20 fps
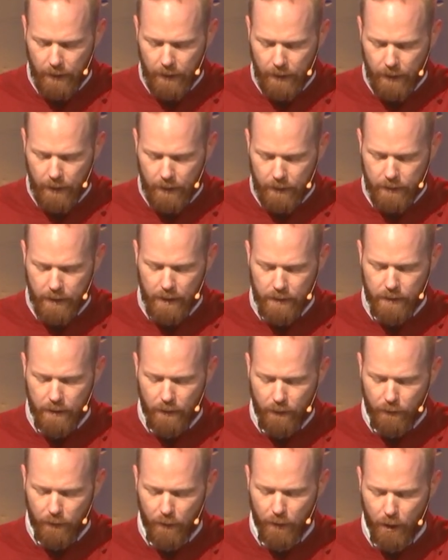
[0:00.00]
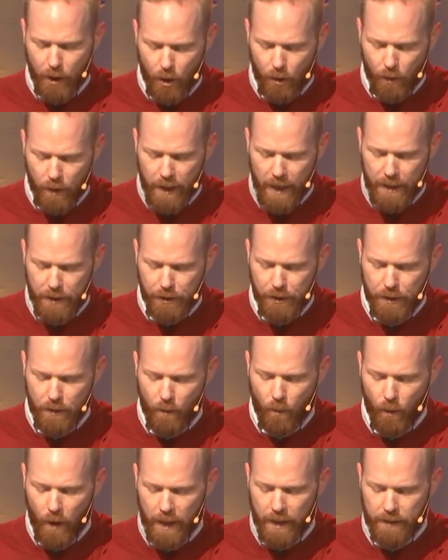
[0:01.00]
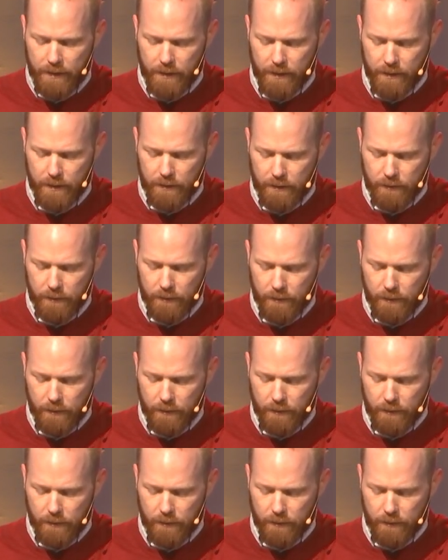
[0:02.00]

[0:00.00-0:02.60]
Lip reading: It says, "For the creation waits